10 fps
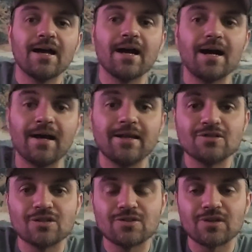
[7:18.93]
uh,
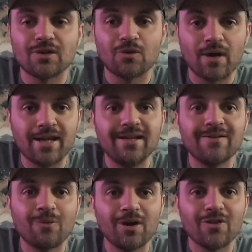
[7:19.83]
and just a great
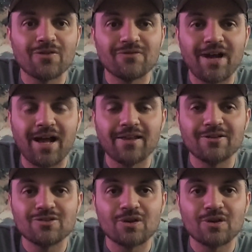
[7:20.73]
wealth of knowledge.